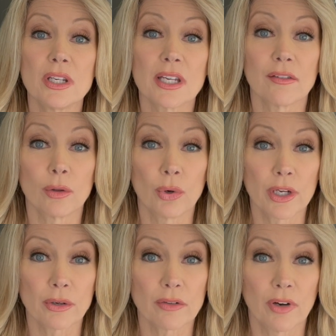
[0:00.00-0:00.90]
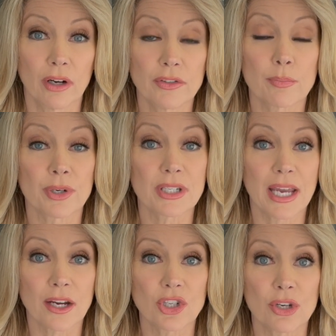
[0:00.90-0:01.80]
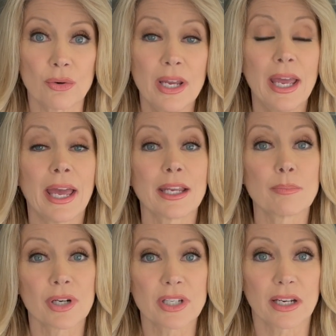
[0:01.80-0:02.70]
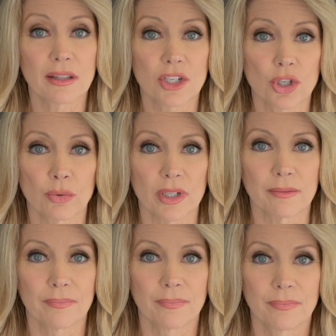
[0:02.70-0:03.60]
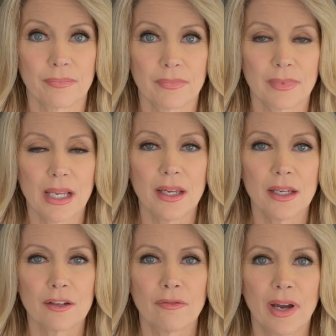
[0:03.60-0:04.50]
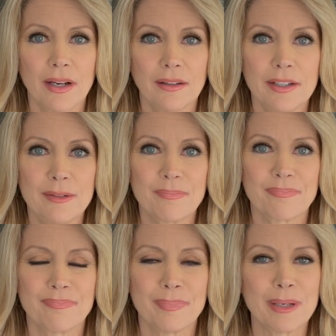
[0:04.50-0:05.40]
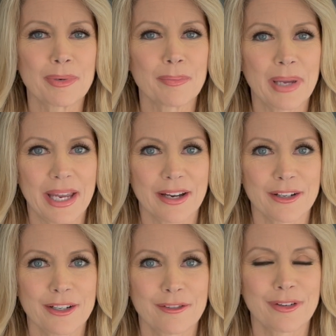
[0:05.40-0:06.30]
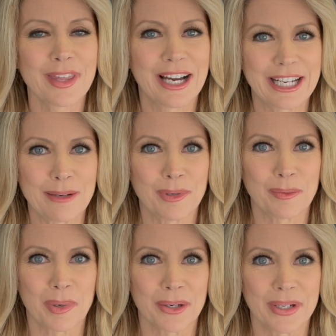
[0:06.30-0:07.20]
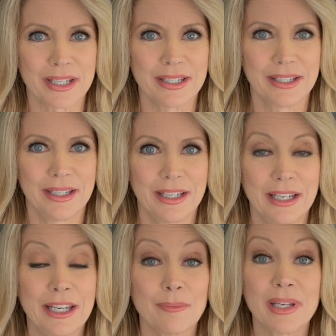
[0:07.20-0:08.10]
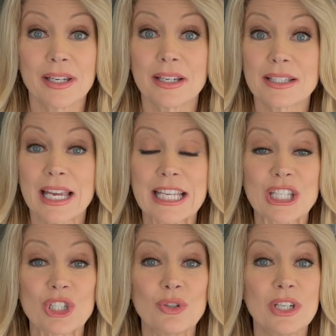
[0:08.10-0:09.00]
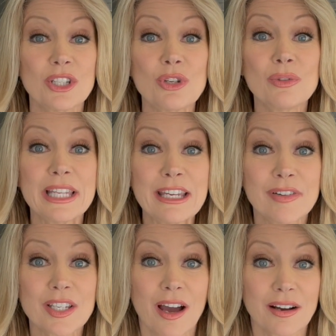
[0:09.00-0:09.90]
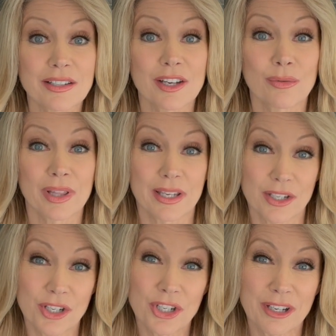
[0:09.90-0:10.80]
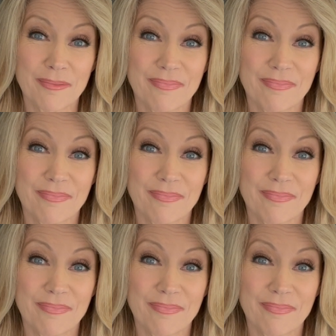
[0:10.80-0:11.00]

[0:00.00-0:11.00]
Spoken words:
have a lawyer involved to protect you and protect the children. Finally, be prepared for the honeymoon period, because as soon as you leave a toxic relationship,